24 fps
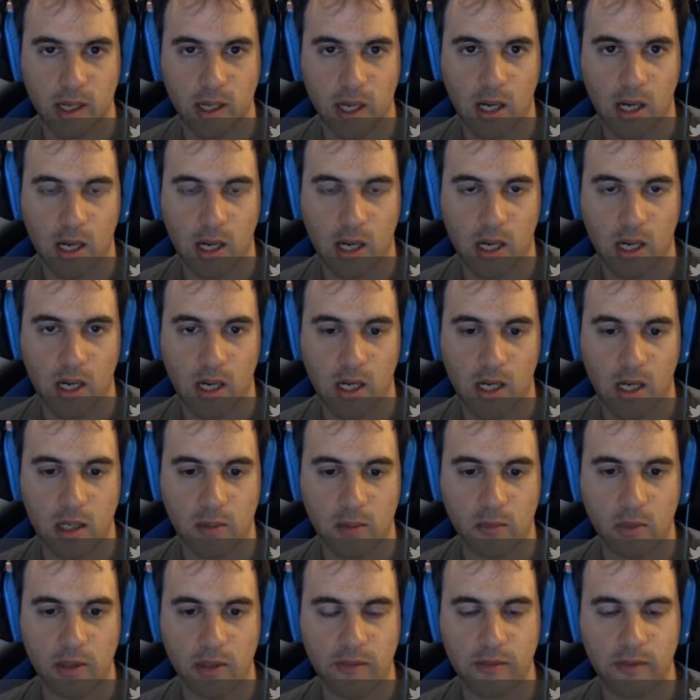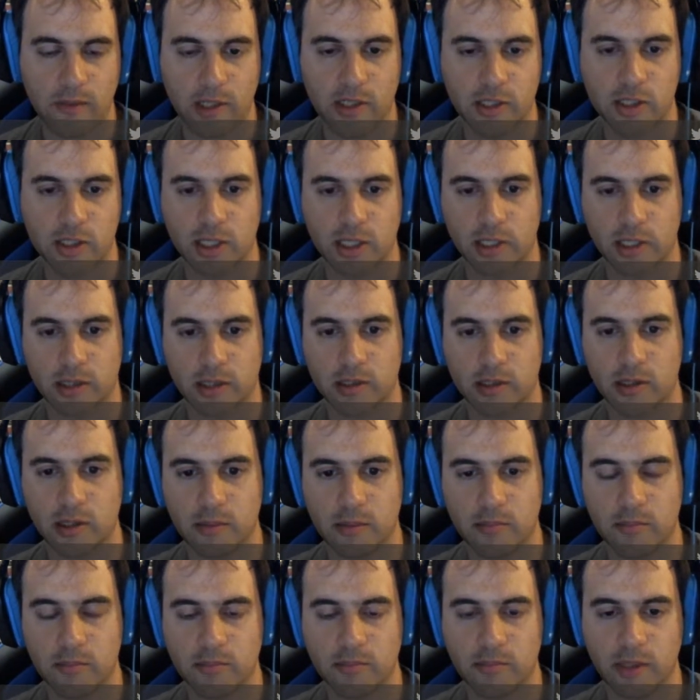What if I check?
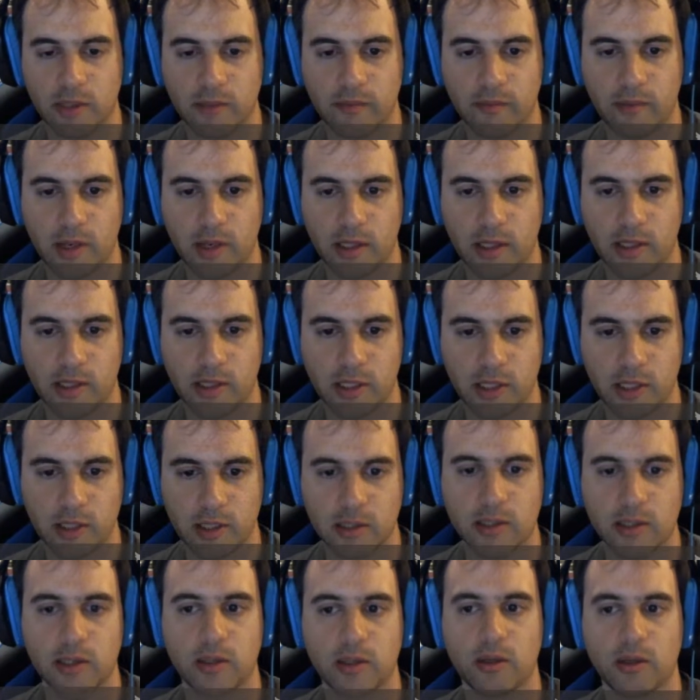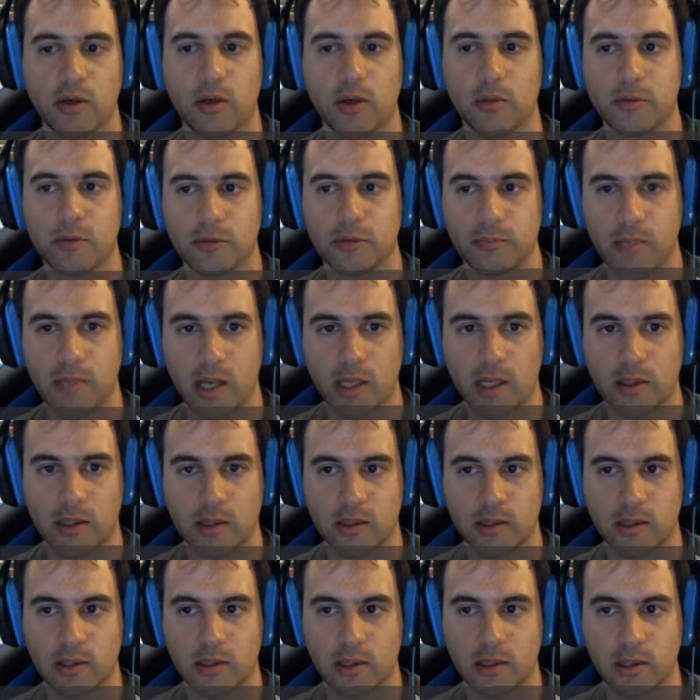If I check, he goes
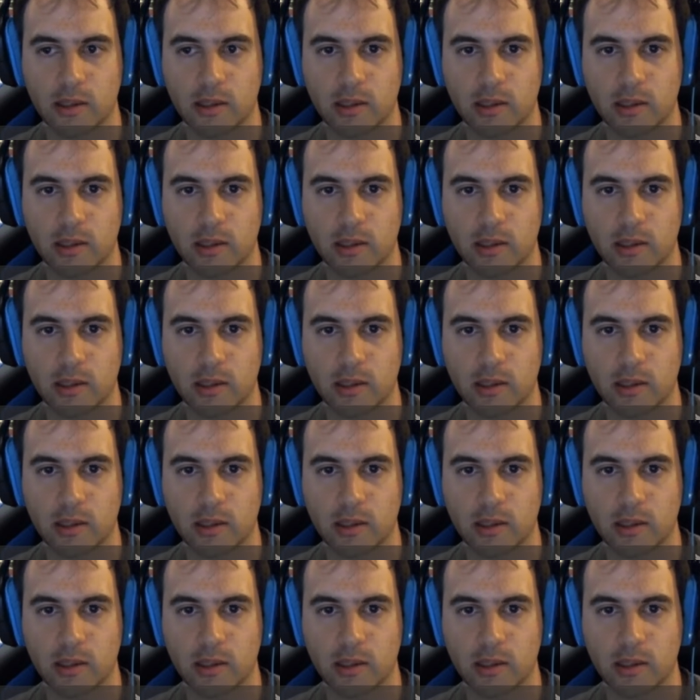back